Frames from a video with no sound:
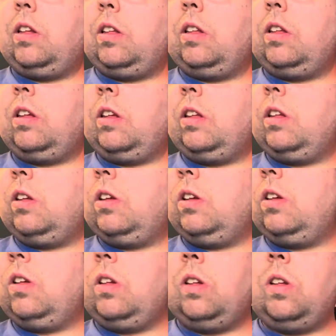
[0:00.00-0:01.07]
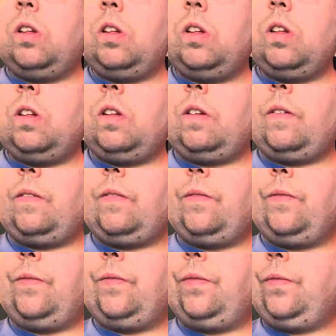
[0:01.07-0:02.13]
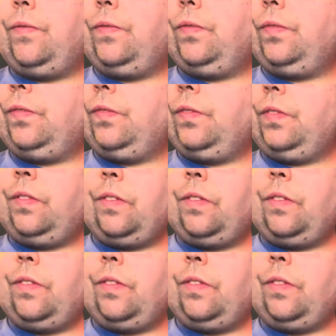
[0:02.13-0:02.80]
(silence)